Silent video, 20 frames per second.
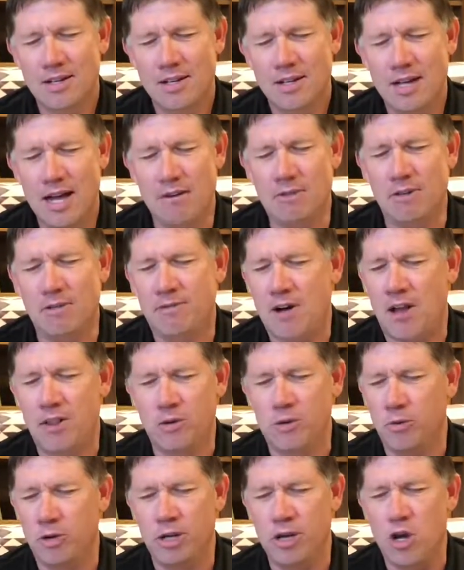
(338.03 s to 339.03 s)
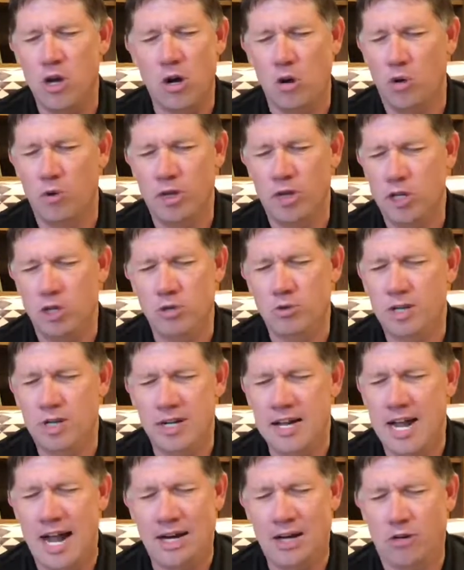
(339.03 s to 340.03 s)
Heavenly Father, we know that you
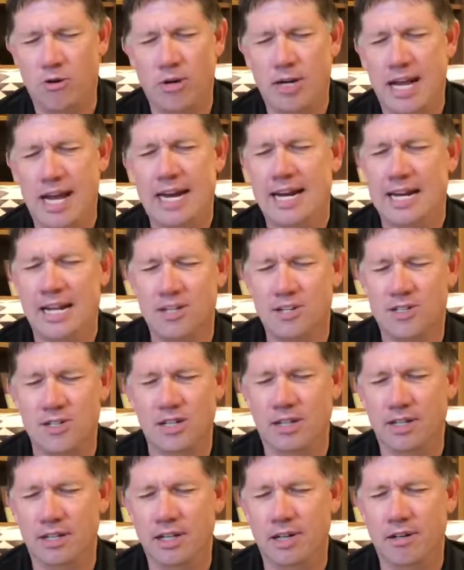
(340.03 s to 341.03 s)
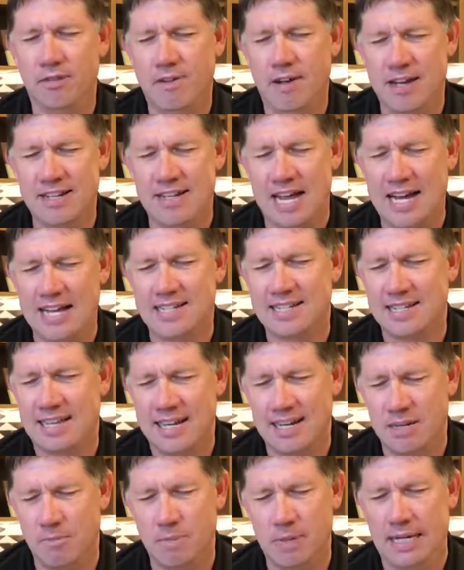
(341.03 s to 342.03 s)
did not create us to live as
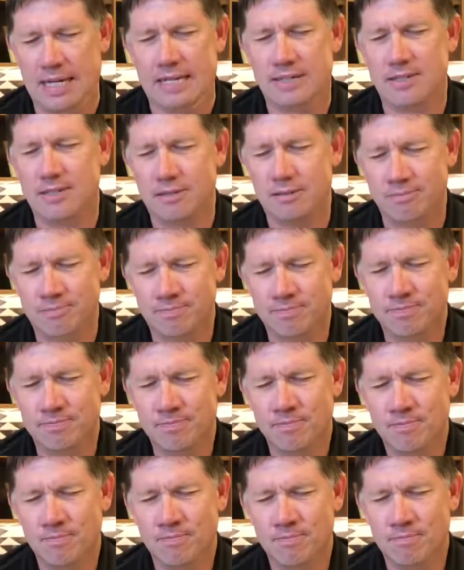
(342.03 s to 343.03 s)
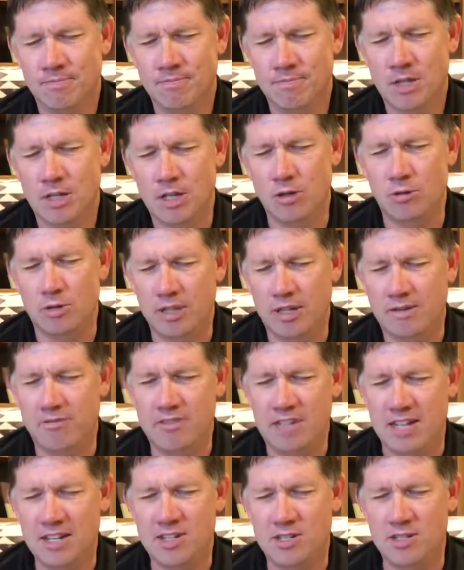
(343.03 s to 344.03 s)
isolated beings. You
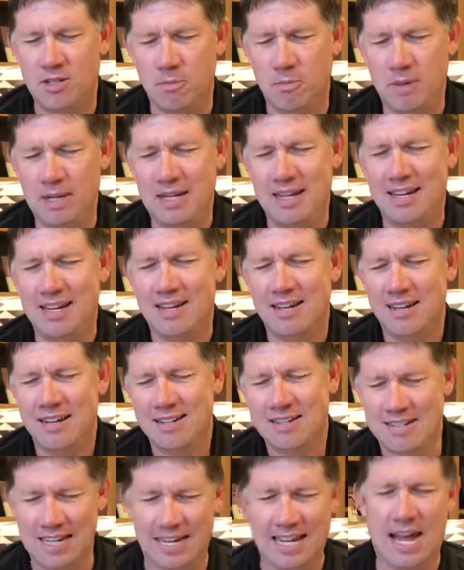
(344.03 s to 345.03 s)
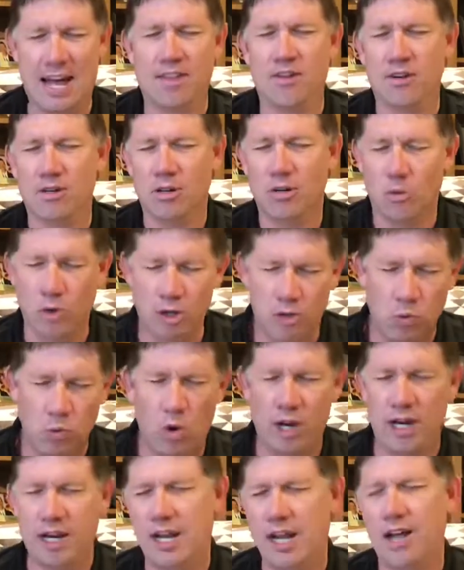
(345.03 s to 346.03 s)
lived us to be together with
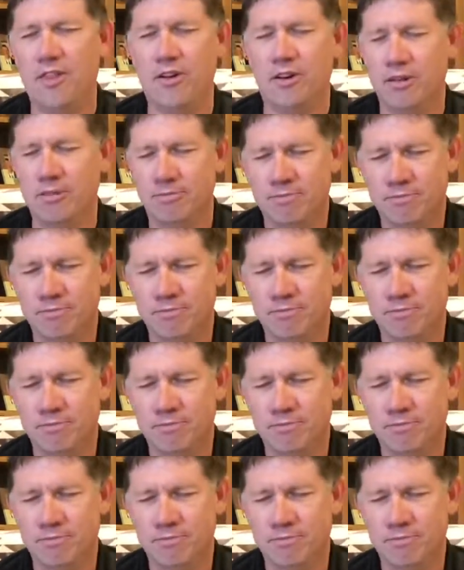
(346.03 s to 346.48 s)
one another.